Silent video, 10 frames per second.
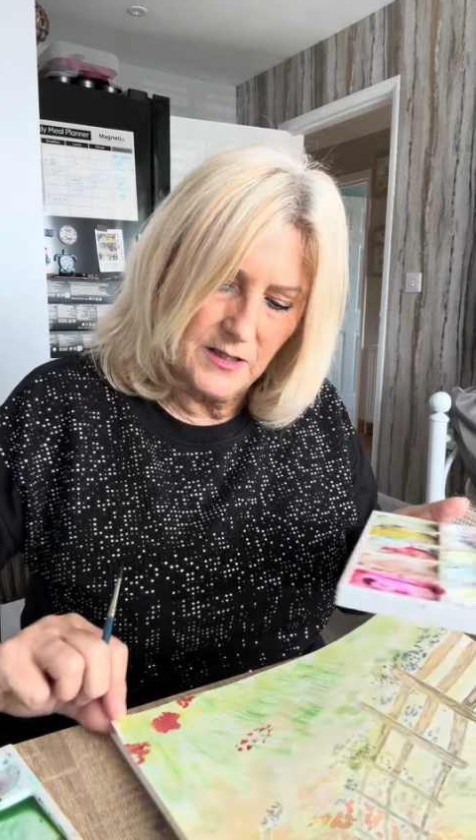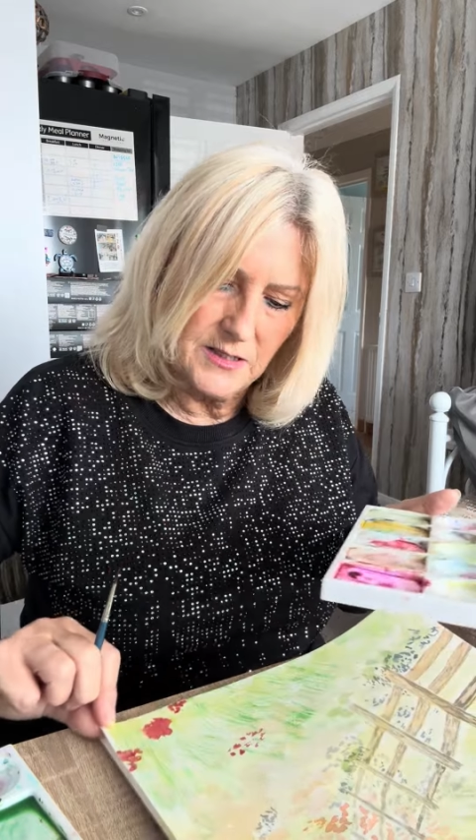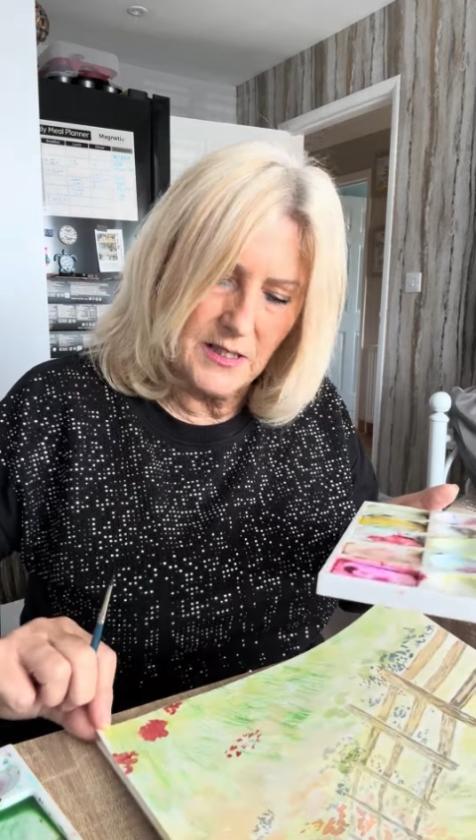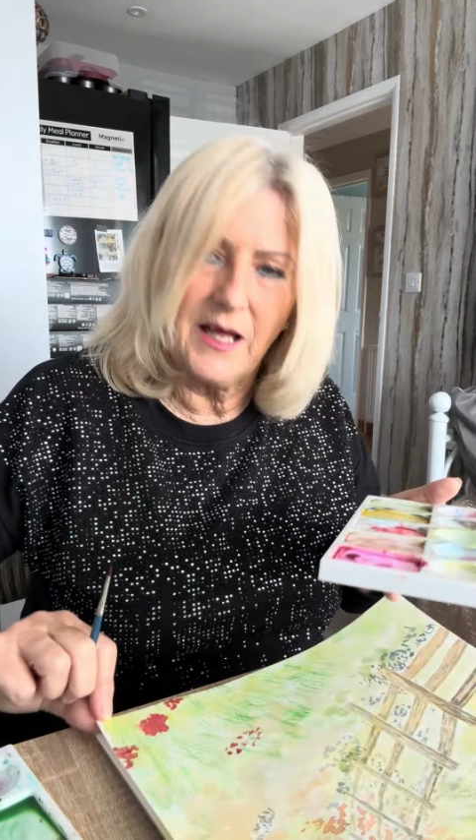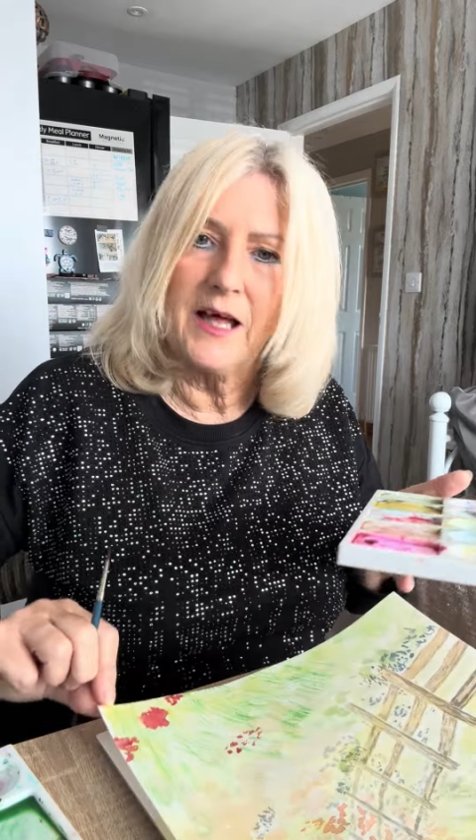
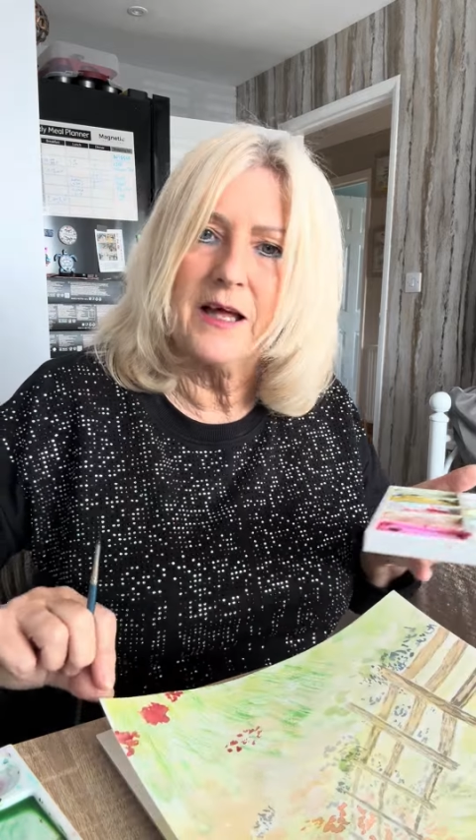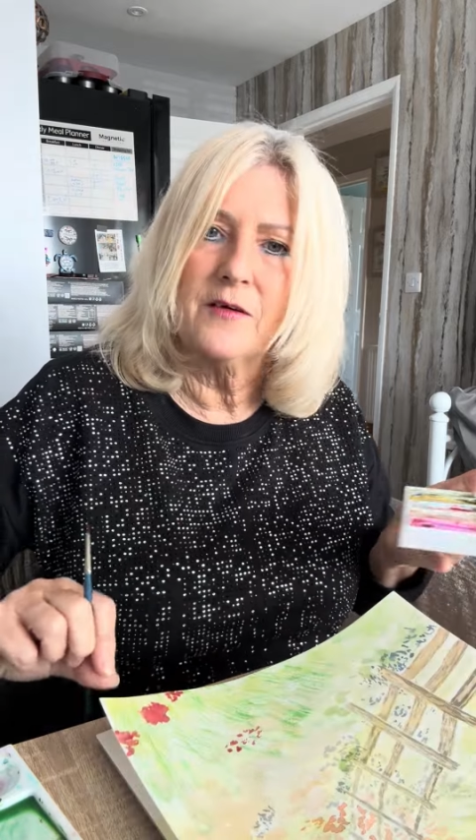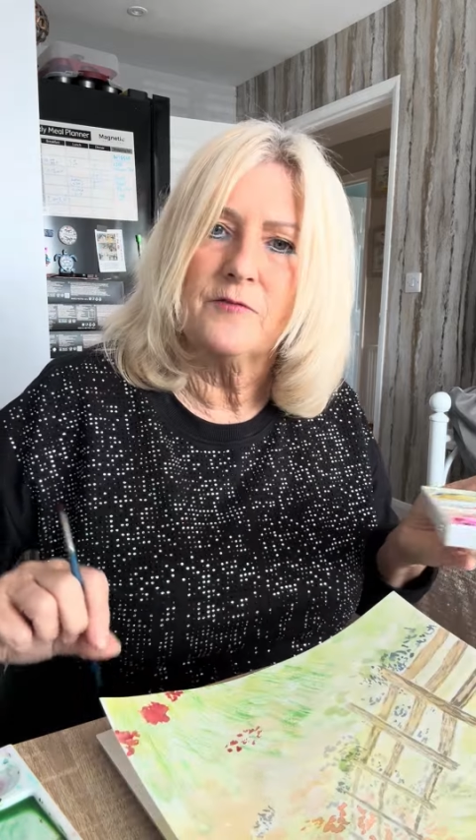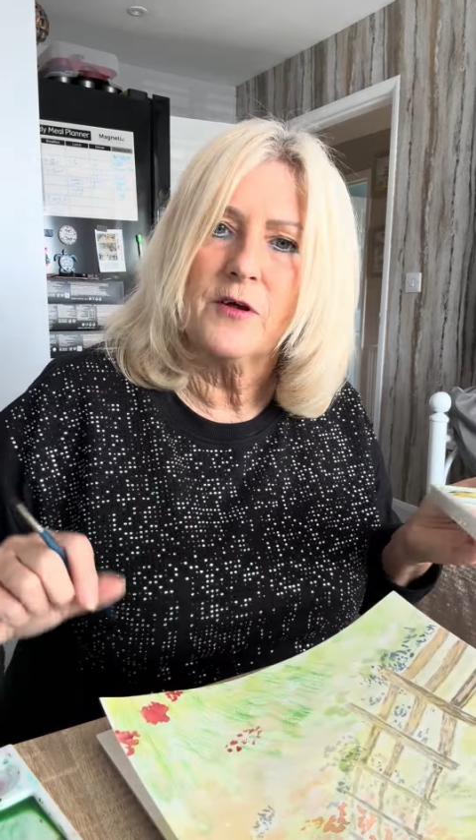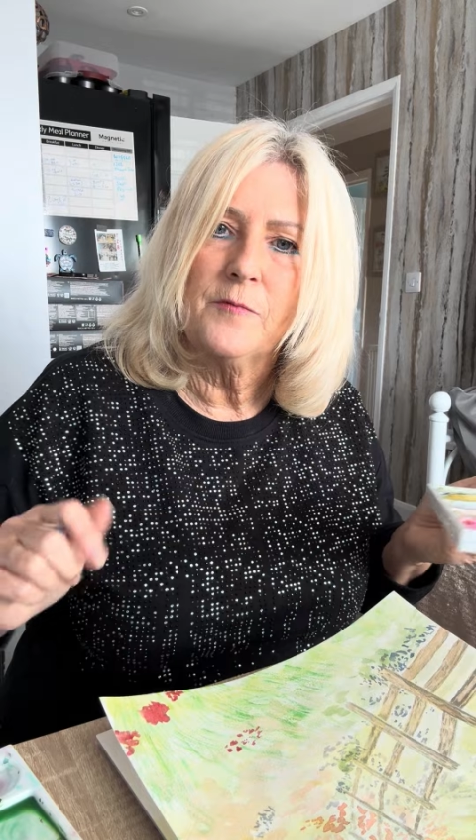to
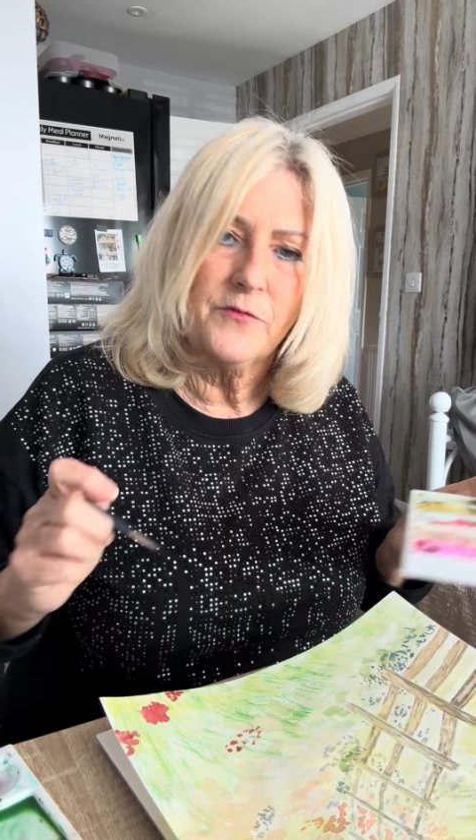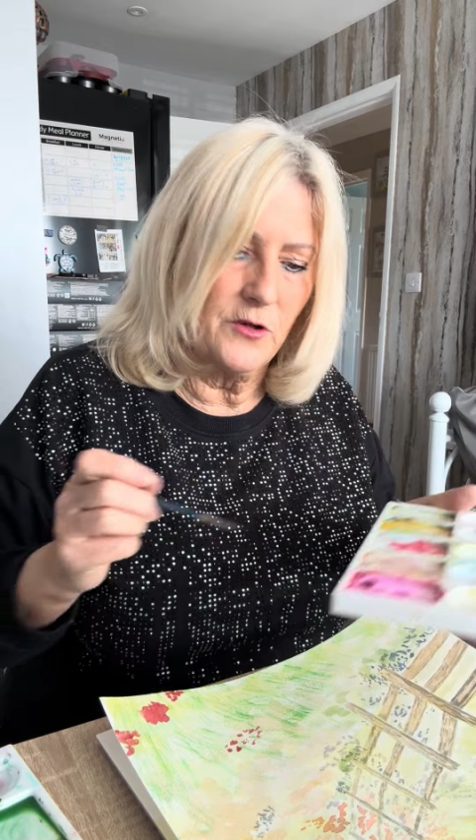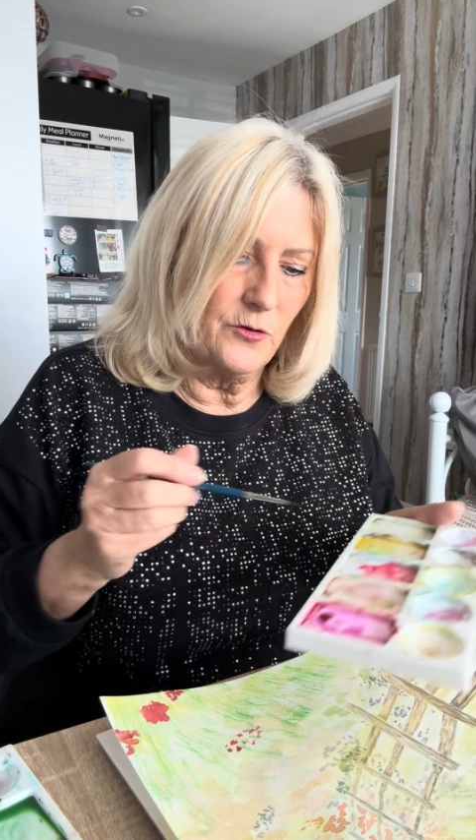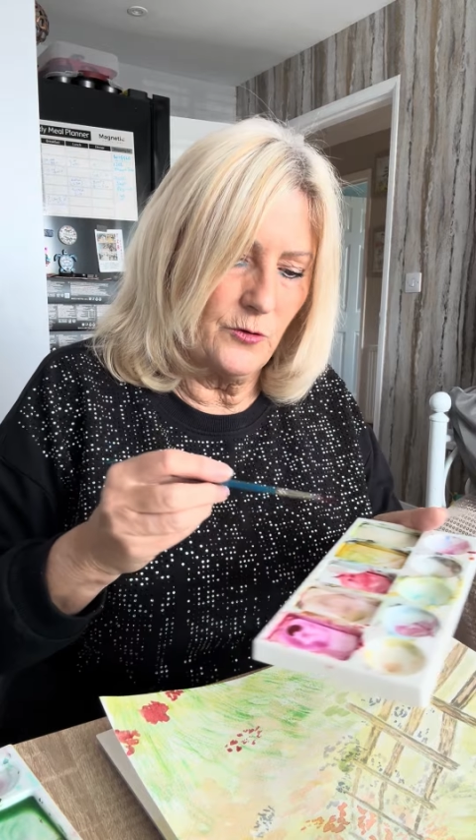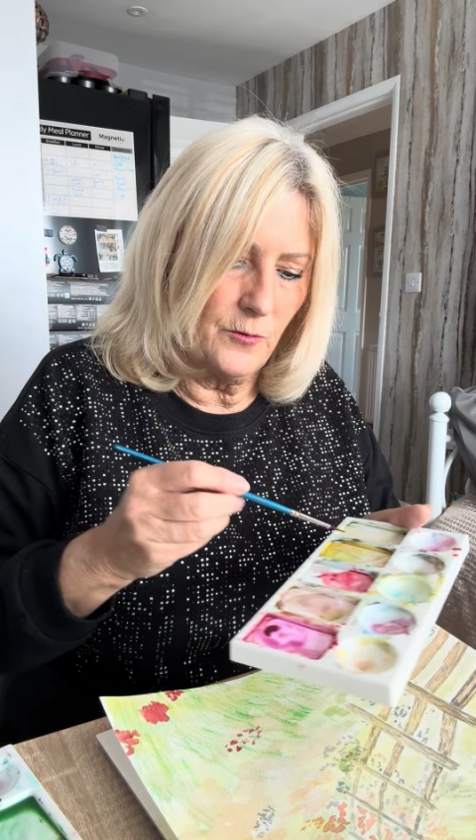have
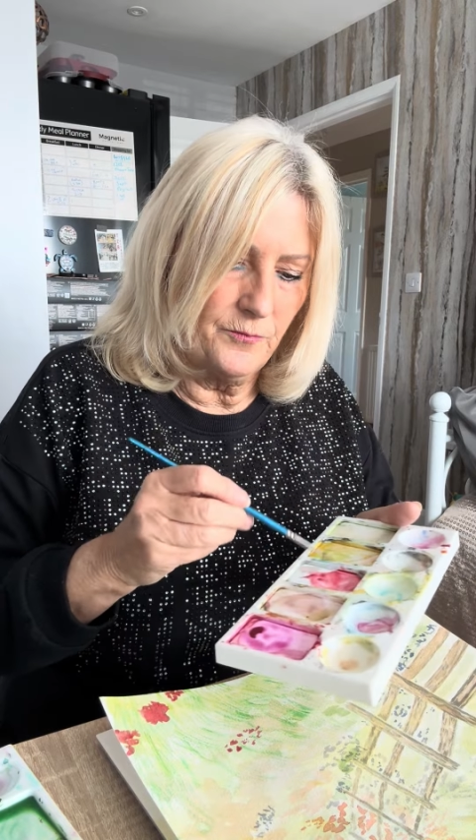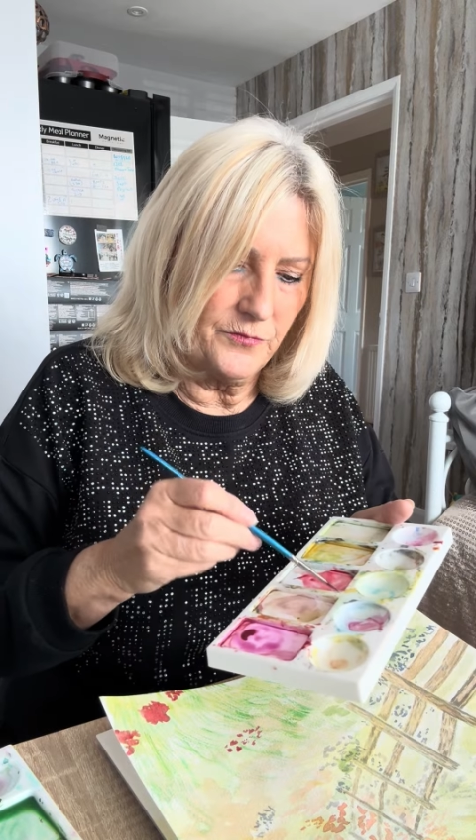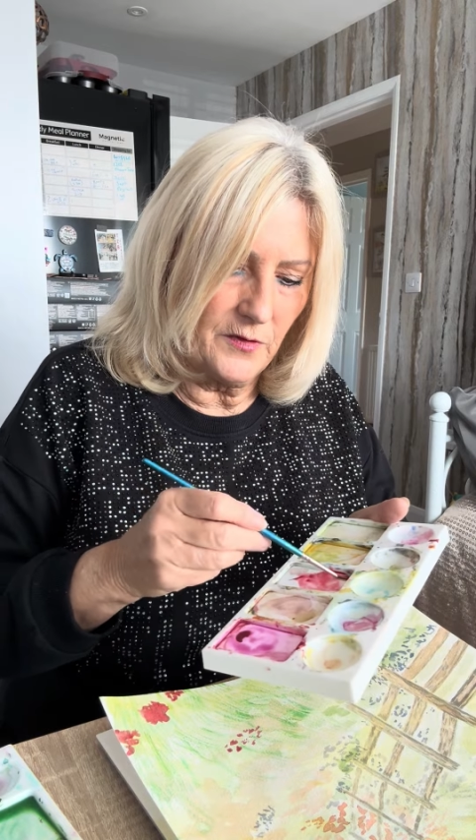your